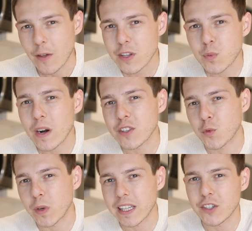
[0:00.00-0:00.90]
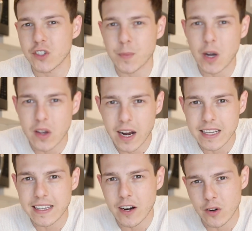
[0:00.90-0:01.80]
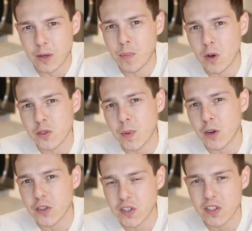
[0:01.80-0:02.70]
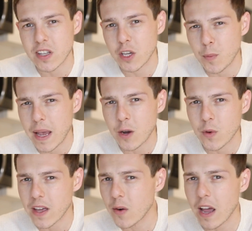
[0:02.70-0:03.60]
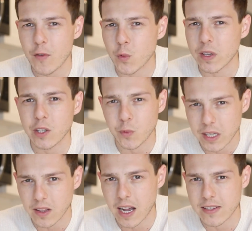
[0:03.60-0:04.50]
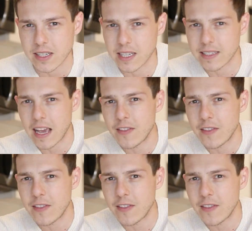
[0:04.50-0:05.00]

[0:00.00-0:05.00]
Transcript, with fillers: Now, this one is really just about cutting down on impulse purchases that you make without ever really realizing it,